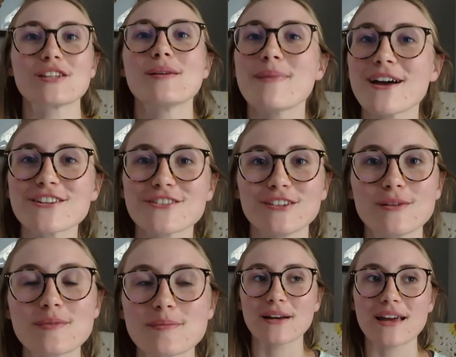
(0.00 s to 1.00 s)
to
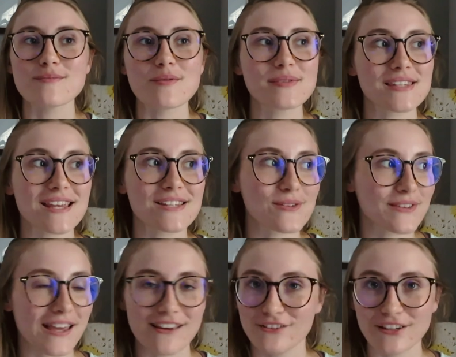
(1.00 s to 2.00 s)
mushrooms, but I'm obsessed with
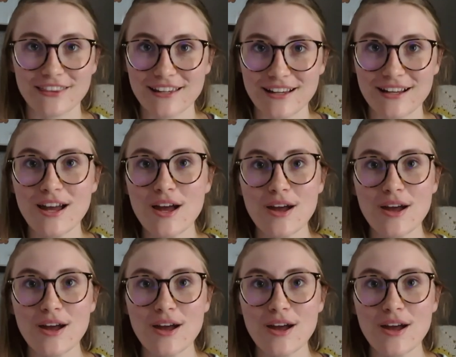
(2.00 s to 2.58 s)
everything